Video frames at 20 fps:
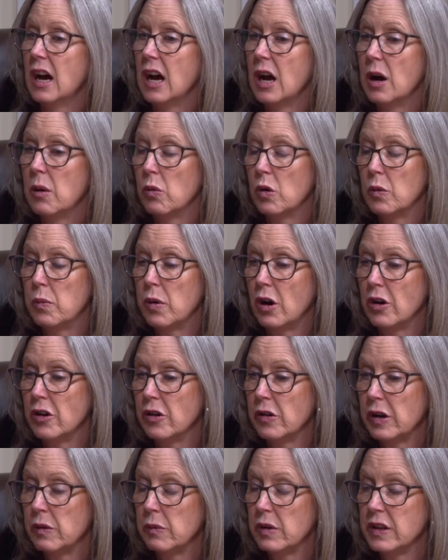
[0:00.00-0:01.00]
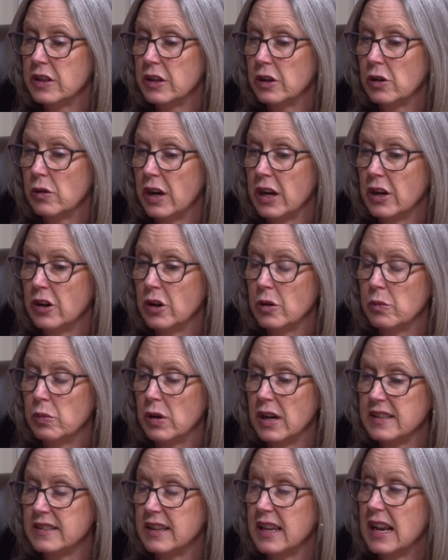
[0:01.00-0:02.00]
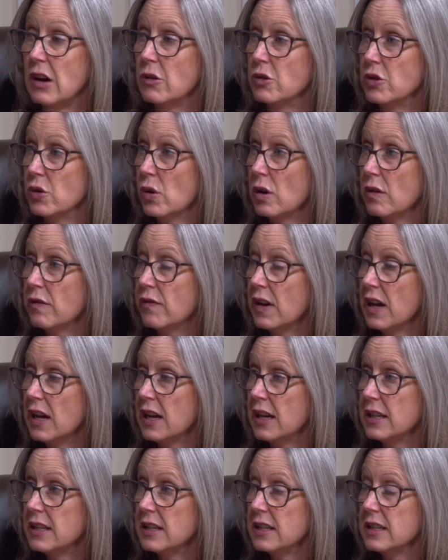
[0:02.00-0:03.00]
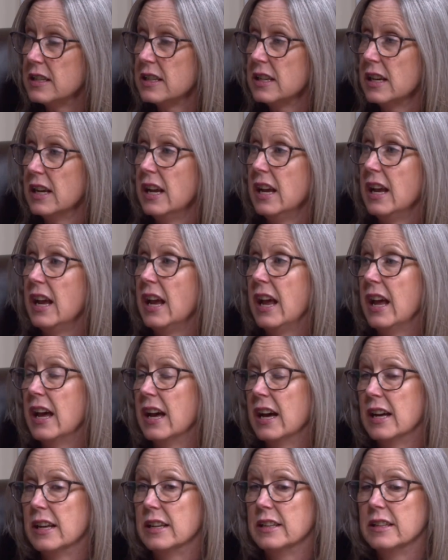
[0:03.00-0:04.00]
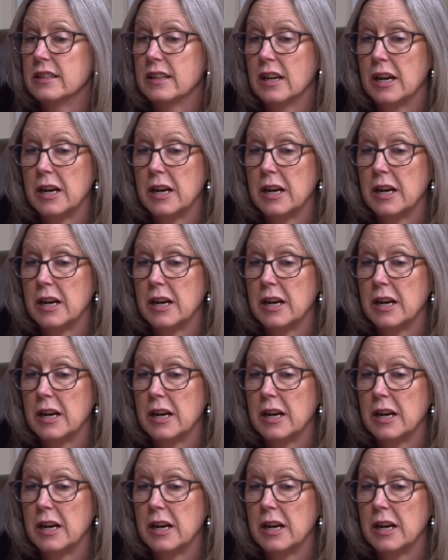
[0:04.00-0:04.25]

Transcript: we're partnering with the Greater Prescott Outdoor Fund, and